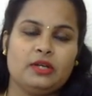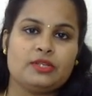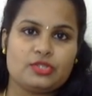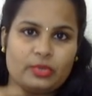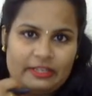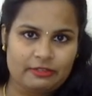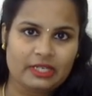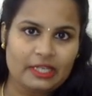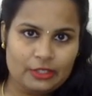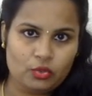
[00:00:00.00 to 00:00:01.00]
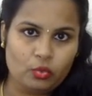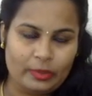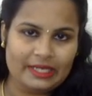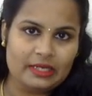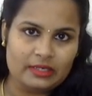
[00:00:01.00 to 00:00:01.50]
So definitely you
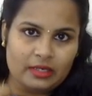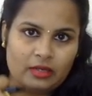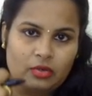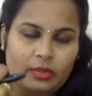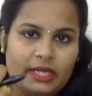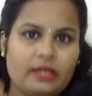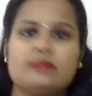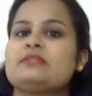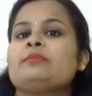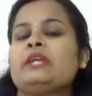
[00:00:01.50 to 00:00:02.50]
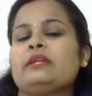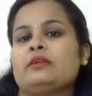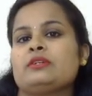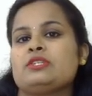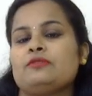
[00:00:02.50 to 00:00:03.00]
will require some heat
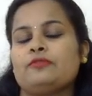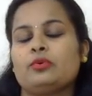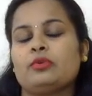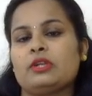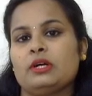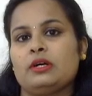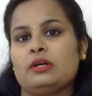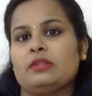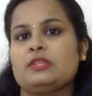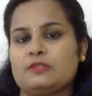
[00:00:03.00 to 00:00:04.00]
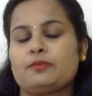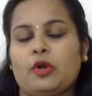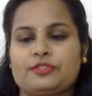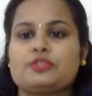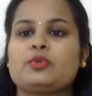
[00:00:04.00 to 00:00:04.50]
energy for this
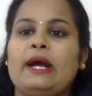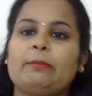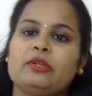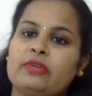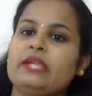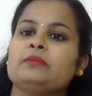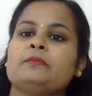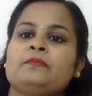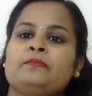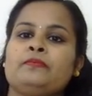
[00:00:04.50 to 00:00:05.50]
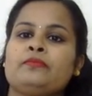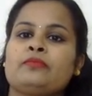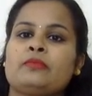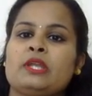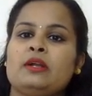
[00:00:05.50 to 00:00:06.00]
process to happen, right?
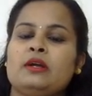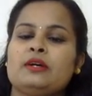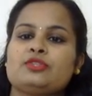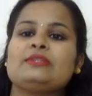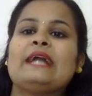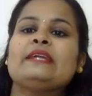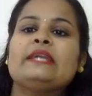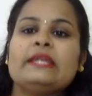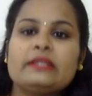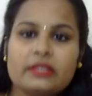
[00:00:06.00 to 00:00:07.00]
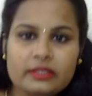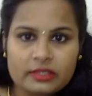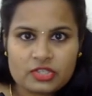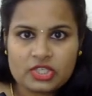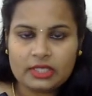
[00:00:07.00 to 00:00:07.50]
So that heat
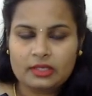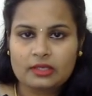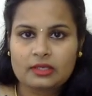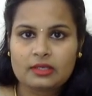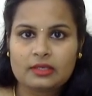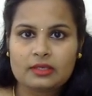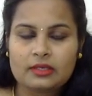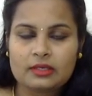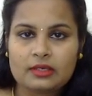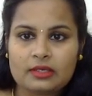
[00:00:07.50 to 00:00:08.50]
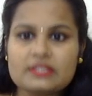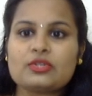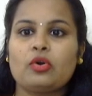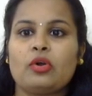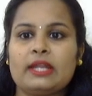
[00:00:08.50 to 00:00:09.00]
energy is
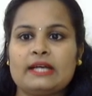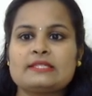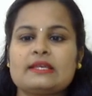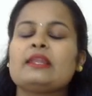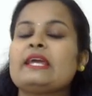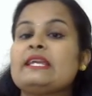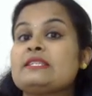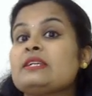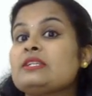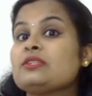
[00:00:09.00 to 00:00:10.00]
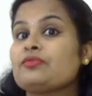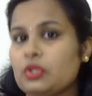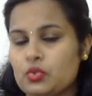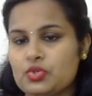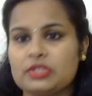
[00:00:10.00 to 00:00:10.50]
called as latent heat of
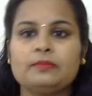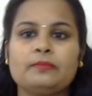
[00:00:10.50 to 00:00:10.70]
fusion,